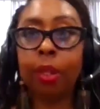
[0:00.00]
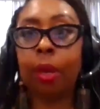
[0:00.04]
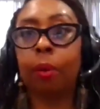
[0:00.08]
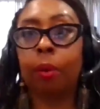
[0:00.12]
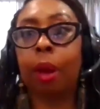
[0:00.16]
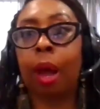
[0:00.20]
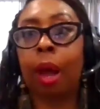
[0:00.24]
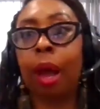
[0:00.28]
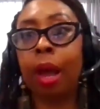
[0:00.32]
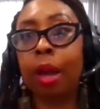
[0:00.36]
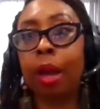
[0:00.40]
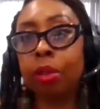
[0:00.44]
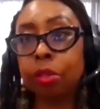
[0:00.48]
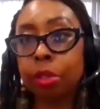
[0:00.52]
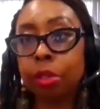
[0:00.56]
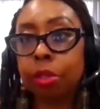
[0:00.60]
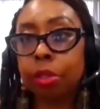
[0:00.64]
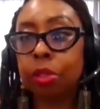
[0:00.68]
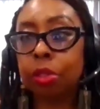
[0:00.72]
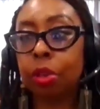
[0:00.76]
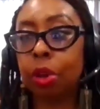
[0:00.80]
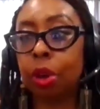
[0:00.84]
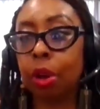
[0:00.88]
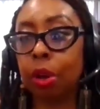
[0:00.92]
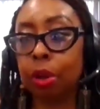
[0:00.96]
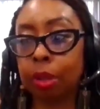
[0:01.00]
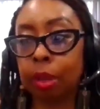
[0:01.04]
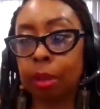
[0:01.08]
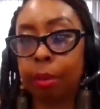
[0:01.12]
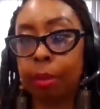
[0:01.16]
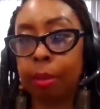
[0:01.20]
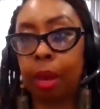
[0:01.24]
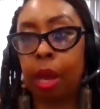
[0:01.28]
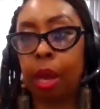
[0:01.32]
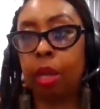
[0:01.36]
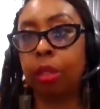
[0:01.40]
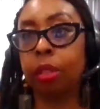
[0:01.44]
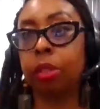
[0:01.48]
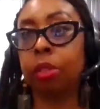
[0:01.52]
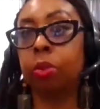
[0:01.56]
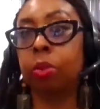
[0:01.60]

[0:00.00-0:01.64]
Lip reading: that I just talked about,